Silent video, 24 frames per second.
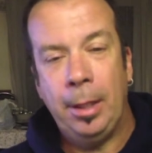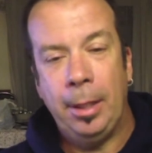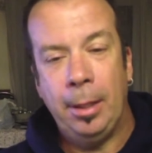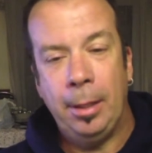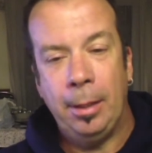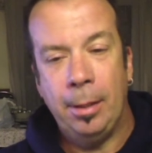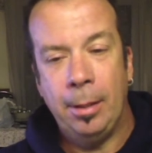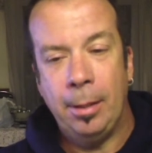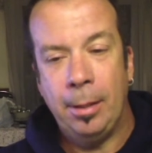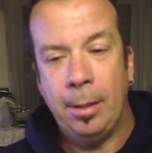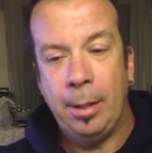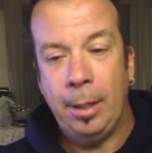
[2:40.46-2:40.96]

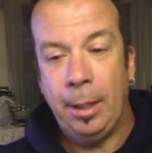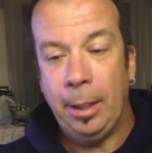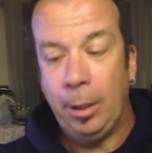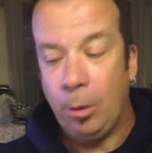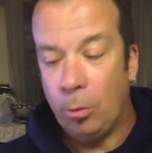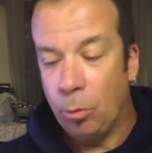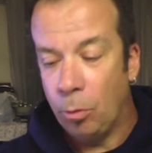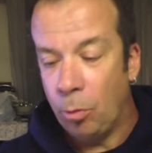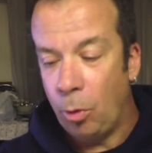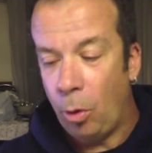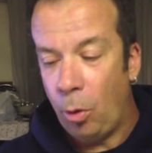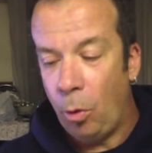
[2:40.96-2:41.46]
is the
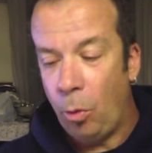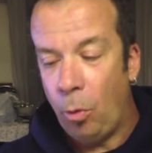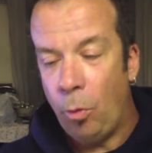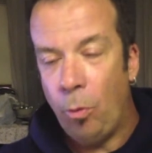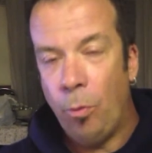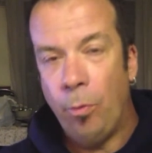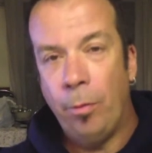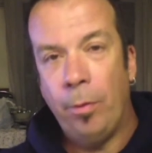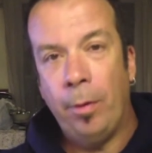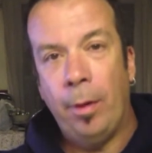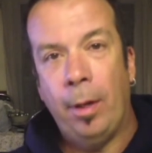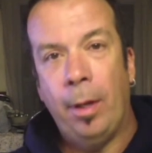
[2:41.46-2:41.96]

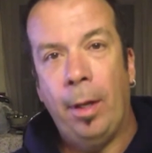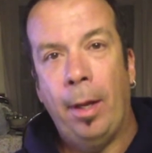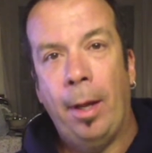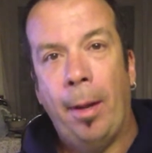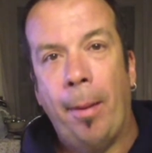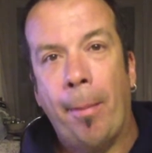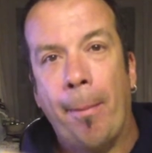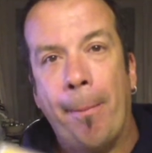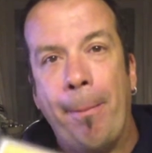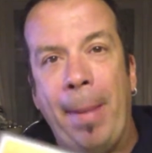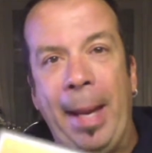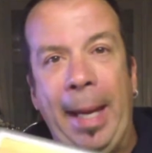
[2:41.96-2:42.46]
Grove
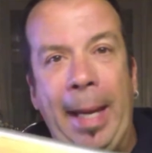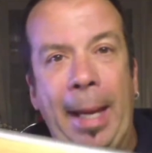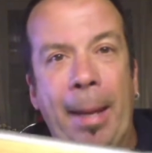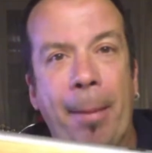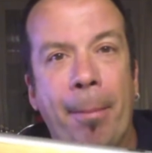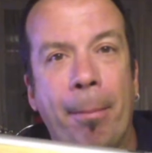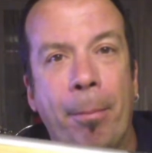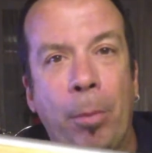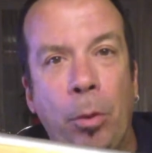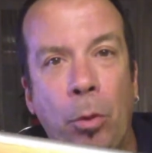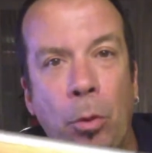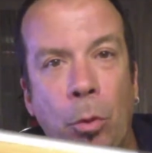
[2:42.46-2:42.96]

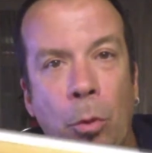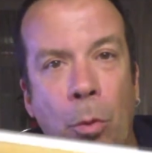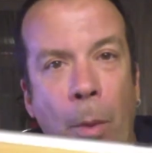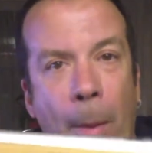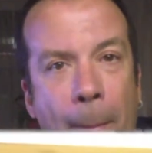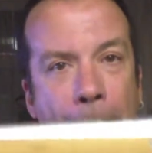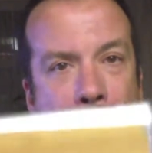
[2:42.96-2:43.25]
Bamboo